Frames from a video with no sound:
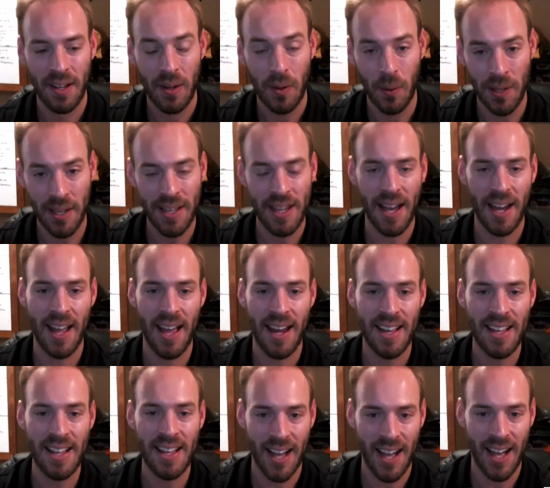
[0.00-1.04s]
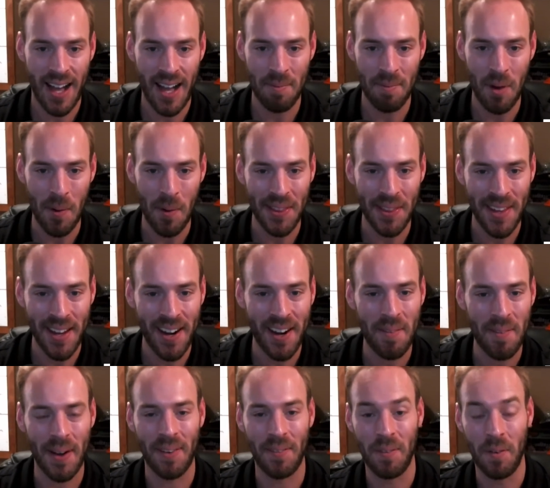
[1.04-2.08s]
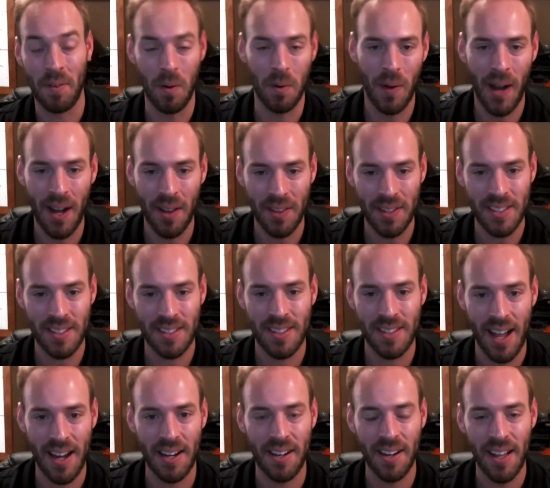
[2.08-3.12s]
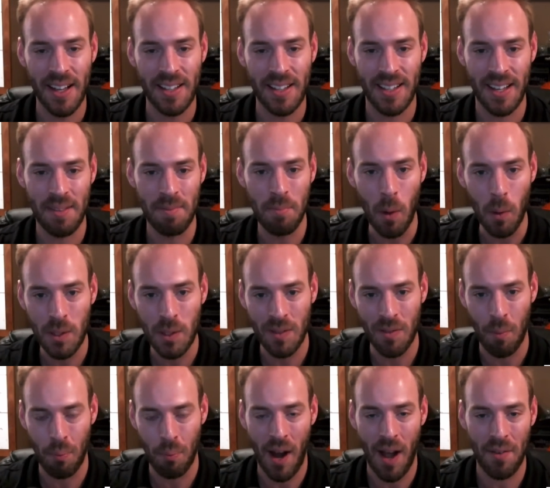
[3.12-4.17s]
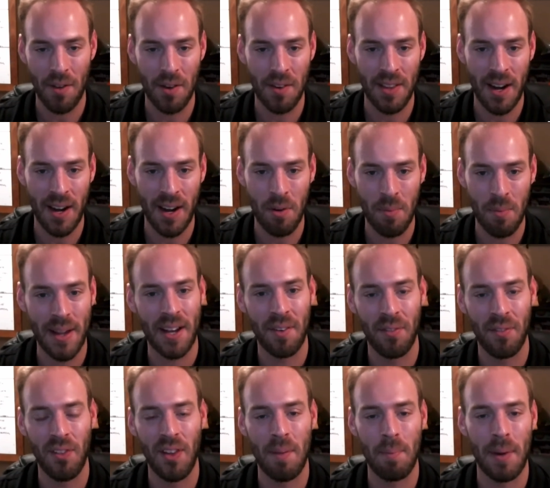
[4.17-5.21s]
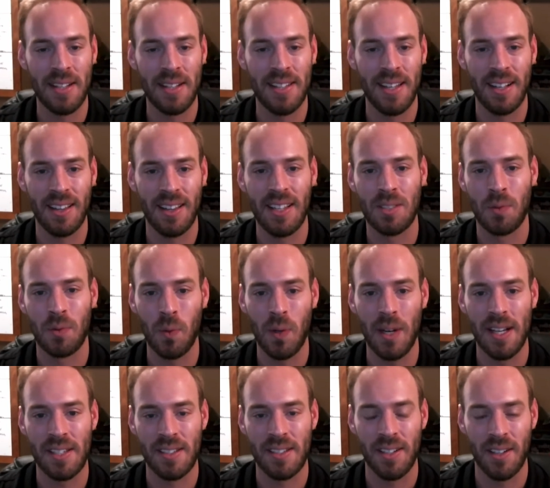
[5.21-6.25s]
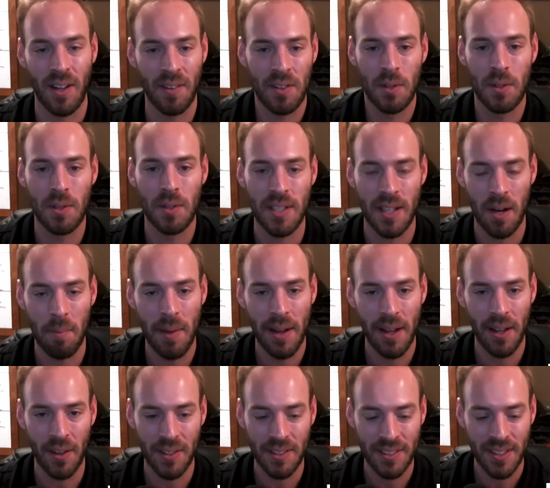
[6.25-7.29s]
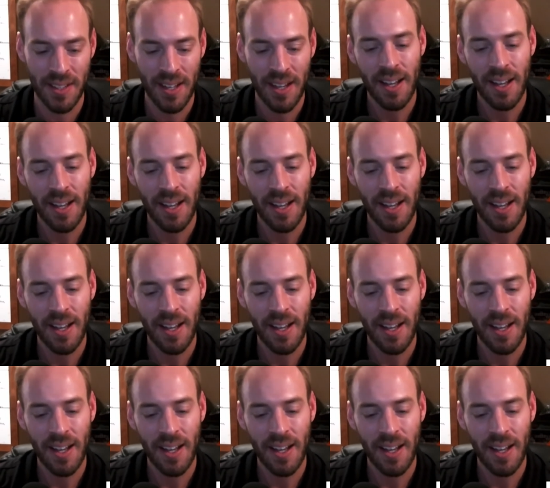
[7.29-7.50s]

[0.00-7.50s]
Well, he kind of had his aha moment there about, oh, wow, this is kind of nice. I get most of the profit that I would make on a flip, but I take less risk. I don't have to do send out mailers.